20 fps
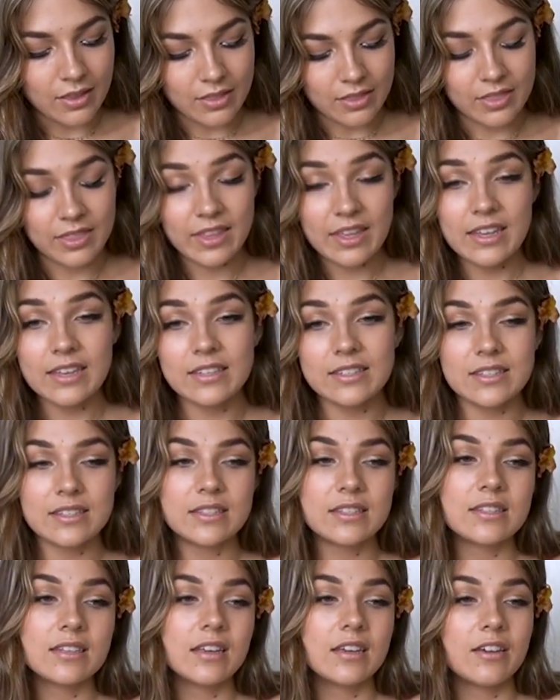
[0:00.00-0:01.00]

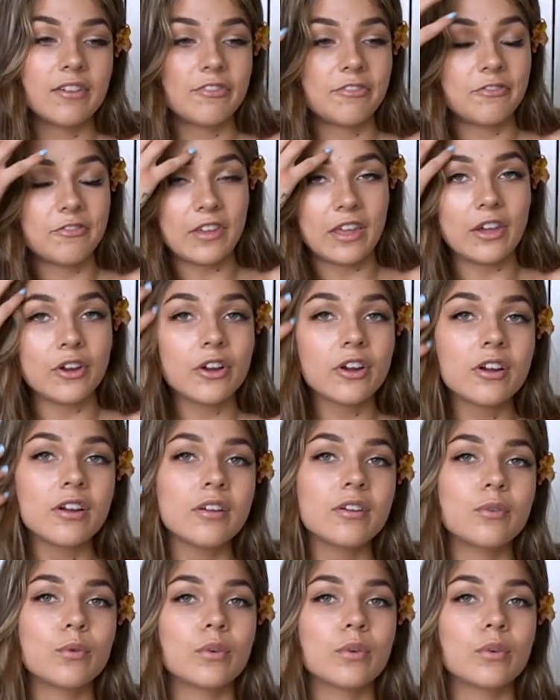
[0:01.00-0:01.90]
this fear